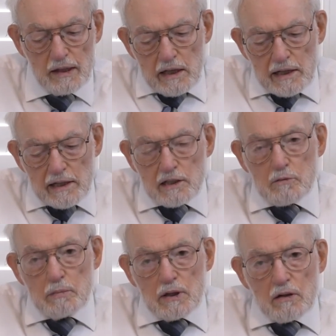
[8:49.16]
It is
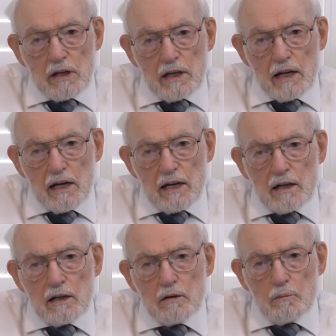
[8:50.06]
merely
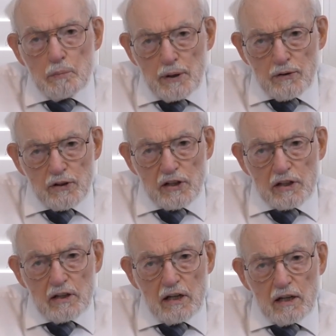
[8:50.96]
a
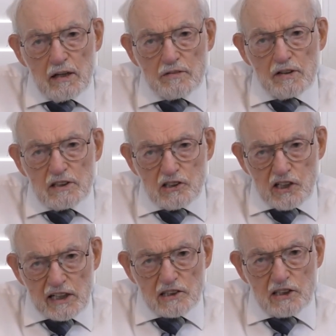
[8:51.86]
period of
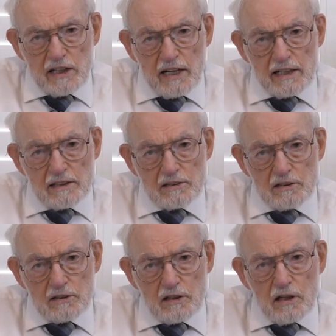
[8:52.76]
6
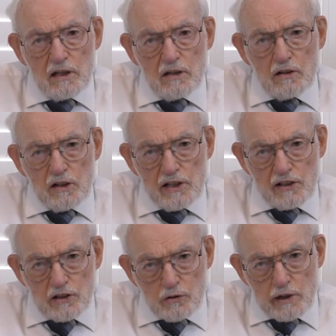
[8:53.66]
days in
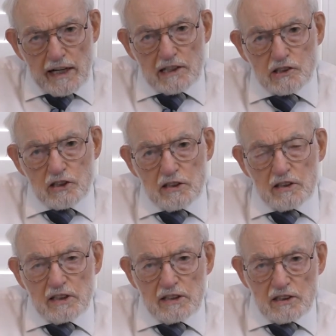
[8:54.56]
the creation,
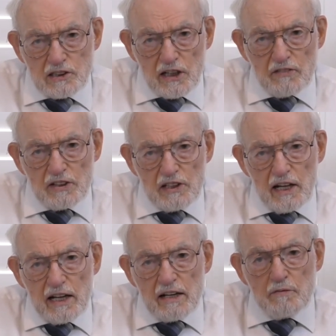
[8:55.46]
and then the 7th
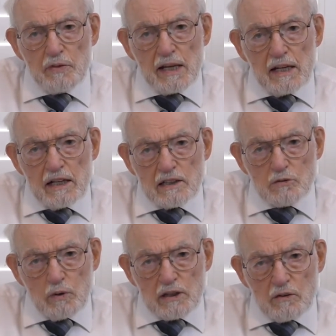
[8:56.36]
day is
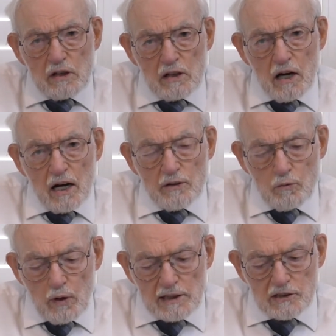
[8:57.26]
when God
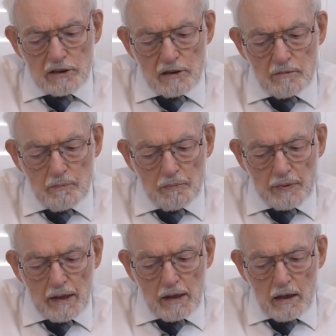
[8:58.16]
rested.
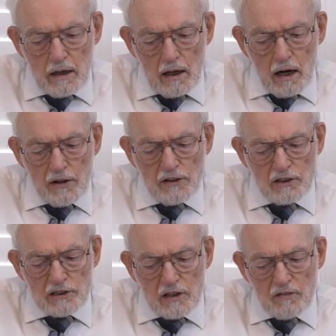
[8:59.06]

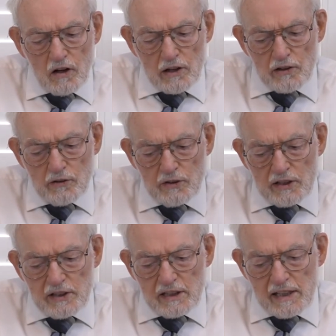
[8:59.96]
Others have argued
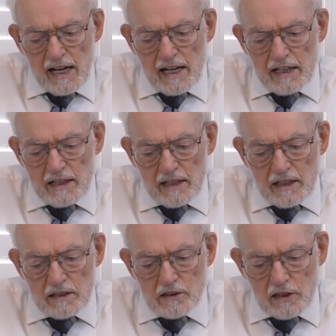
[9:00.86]
that the day
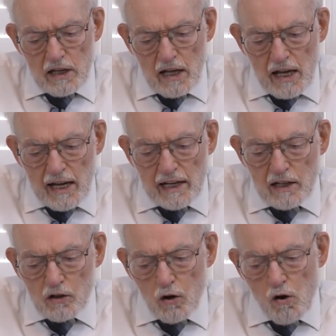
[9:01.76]
is a
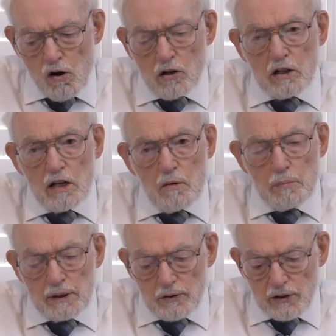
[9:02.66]
long
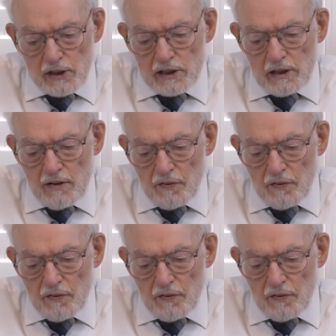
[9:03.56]
period